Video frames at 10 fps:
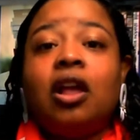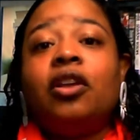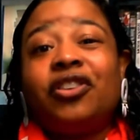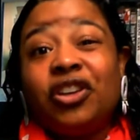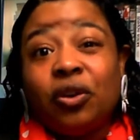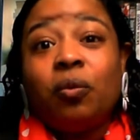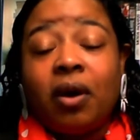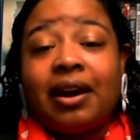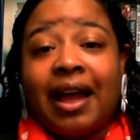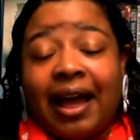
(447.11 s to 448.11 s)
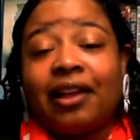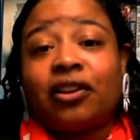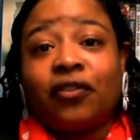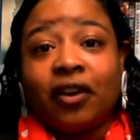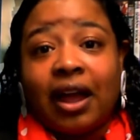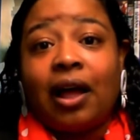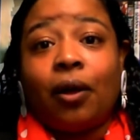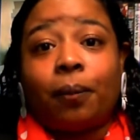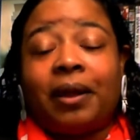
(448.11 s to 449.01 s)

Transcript: So you want to ask for help.